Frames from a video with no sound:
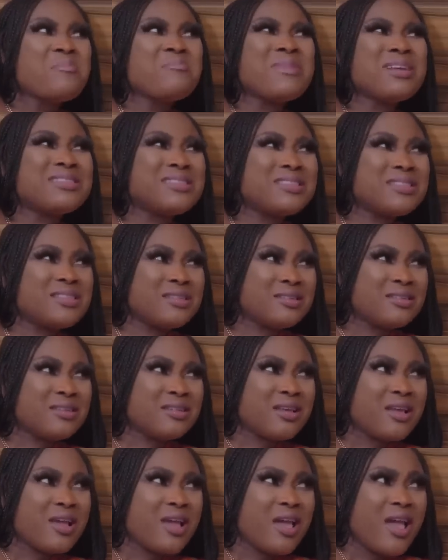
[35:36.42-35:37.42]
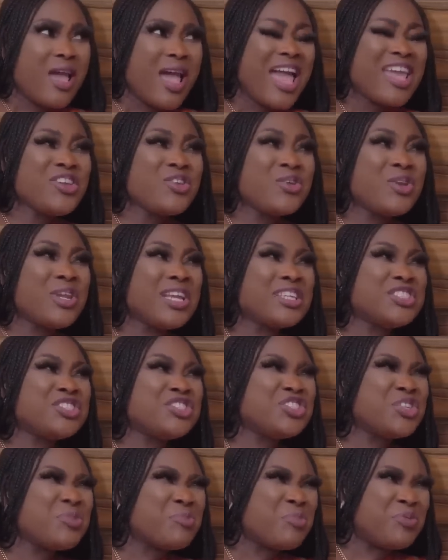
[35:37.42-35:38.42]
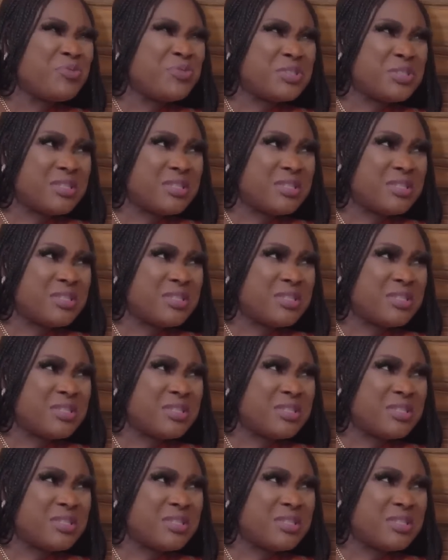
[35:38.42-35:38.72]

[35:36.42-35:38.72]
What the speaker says: Mercy, you're not ashamed of